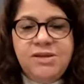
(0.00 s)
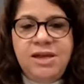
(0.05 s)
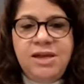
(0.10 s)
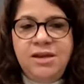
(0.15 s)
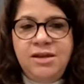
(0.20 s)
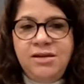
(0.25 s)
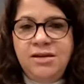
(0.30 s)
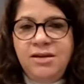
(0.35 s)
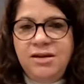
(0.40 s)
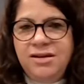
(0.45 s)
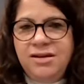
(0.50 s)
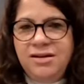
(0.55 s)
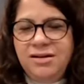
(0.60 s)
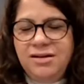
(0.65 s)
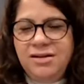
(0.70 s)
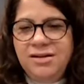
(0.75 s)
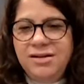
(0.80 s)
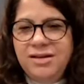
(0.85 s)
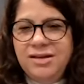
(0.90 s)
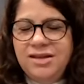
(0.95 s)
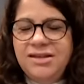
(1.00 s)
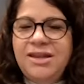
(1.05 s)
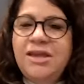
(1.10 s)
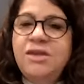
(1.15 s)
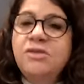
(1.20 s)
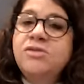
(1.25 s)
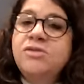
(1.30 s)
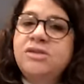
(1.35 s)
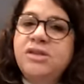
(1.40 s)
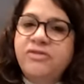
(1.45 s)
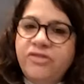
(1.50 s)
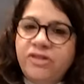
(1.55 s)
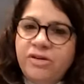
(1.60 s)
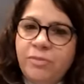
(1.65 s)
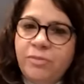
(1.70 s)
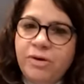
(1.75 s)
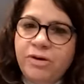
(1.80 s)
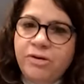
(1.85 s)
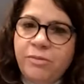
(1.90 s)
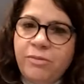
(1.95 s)
and they use
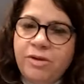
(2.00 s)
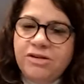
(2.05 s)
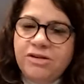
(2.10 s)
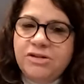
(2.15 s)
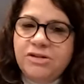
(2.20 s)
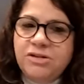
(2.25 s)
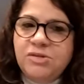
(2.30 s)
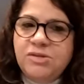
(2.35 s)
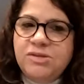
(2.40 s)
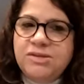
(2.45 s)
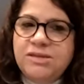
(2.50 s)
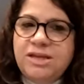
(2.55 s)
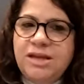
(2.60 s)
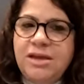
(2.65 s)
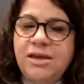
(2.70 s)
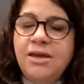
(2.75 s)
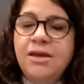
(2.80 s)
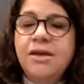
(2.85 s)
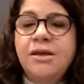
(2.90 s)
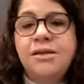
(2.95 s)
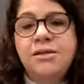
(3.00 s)
different parameters to say